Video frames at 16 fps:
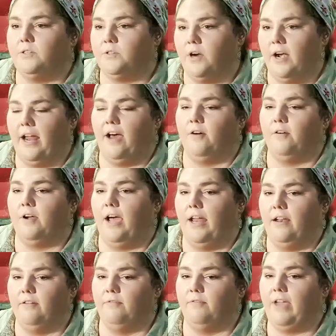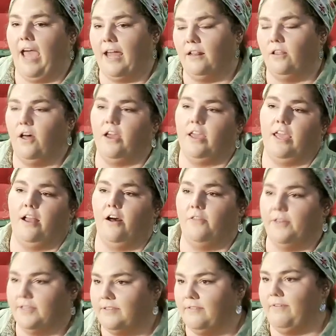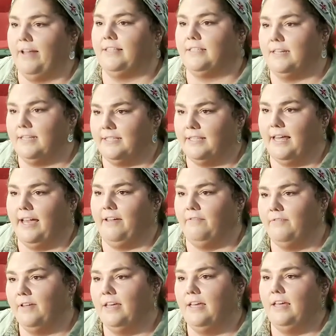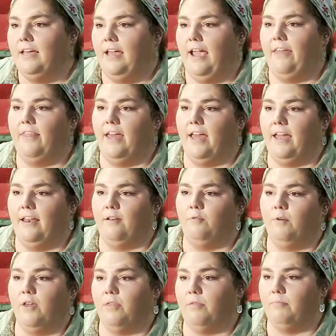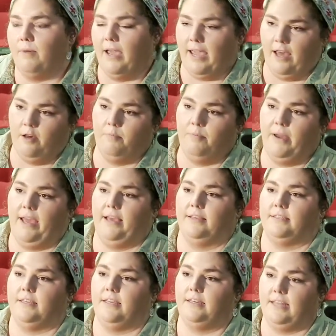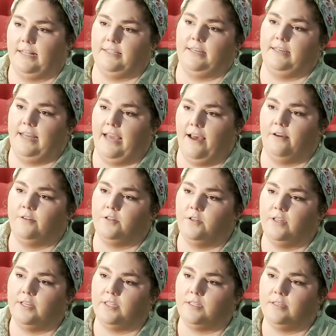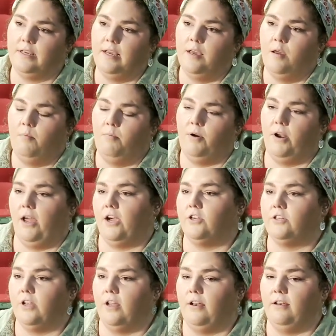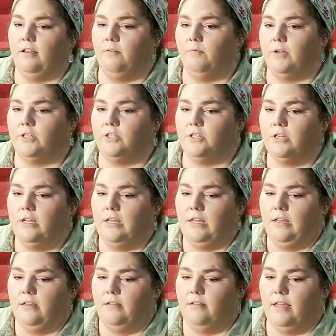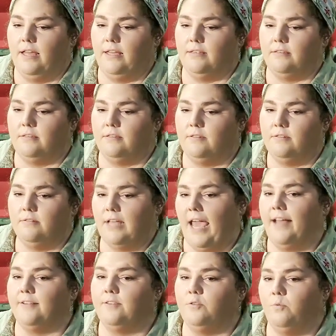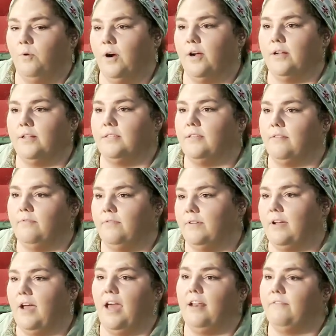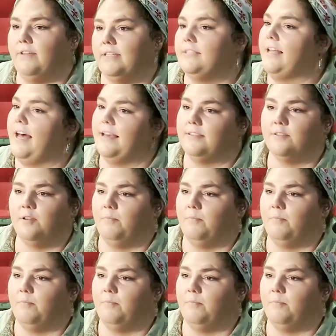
started out kind of cataloging all these events in his life, and then with my help, has condensed it down to this production in which is Ted's words of kind of his last